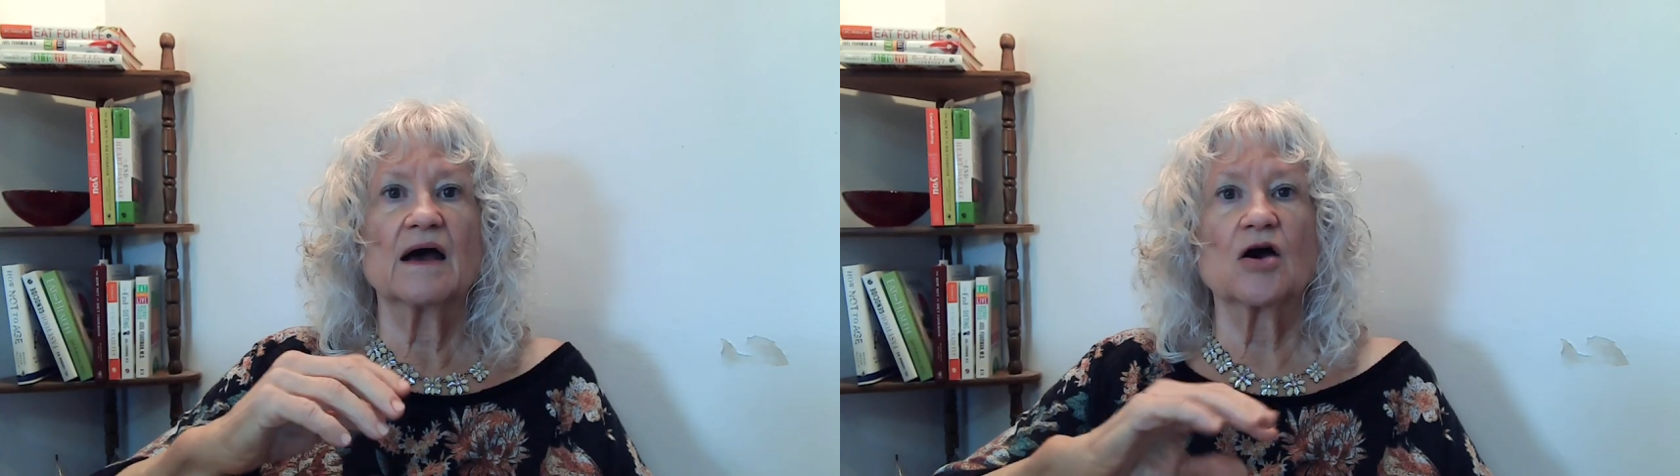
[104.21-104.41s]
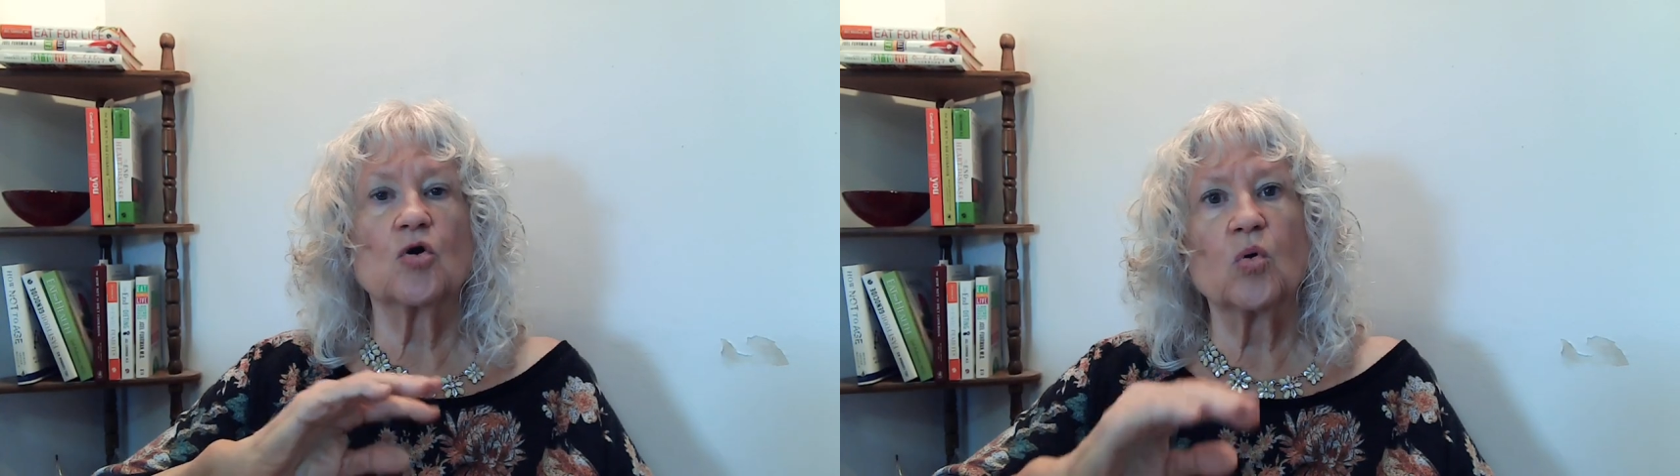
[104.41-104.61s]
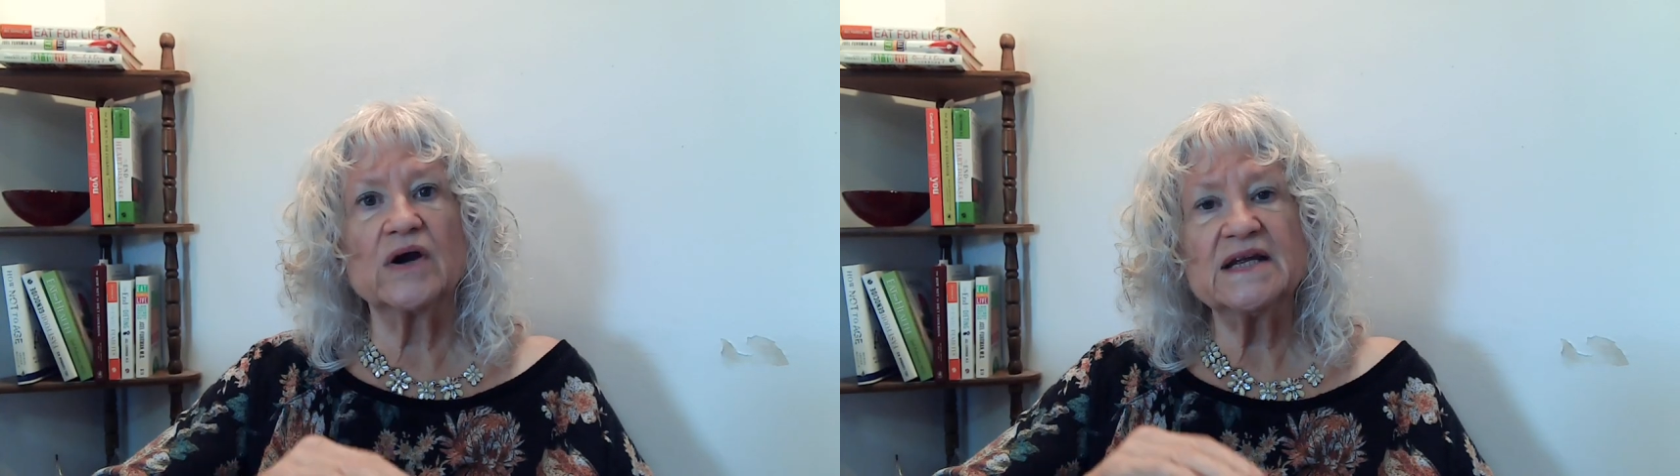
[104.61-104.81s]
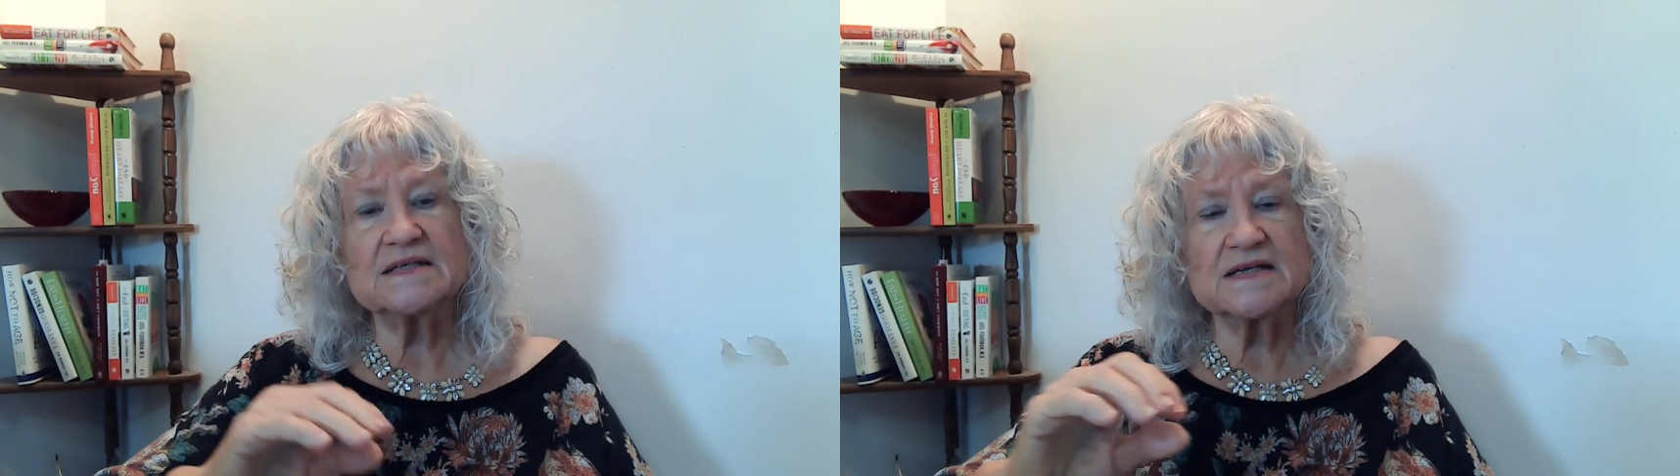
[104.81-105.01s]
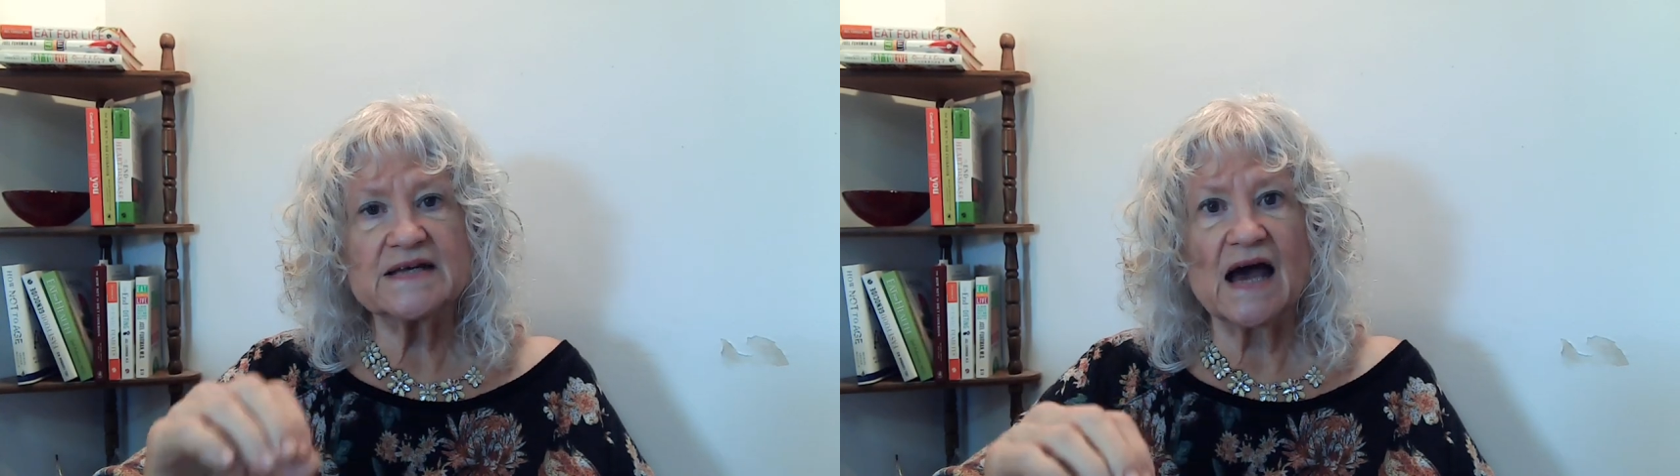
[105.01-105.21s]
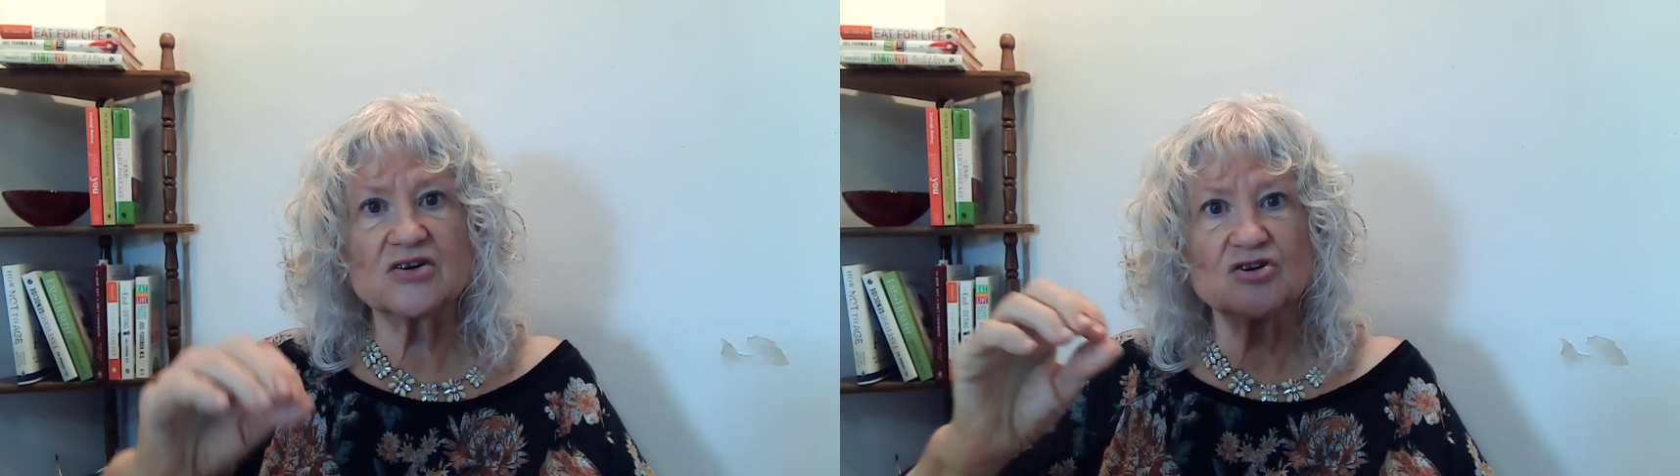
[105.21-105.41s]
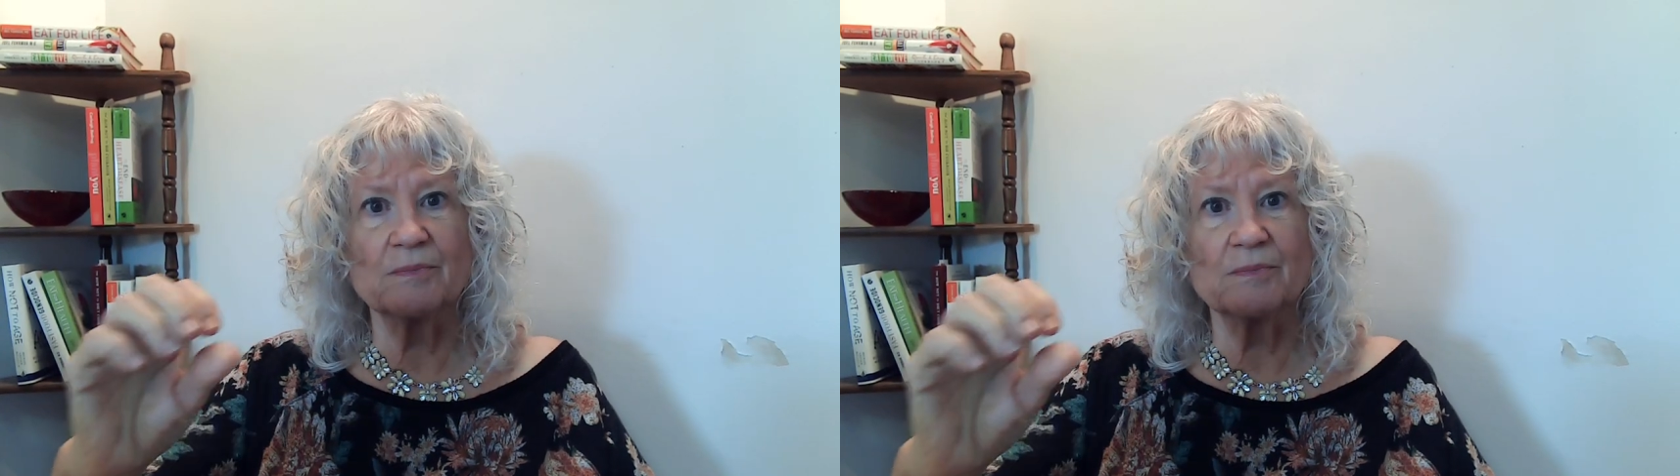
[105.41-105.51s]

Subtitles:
According to Dr.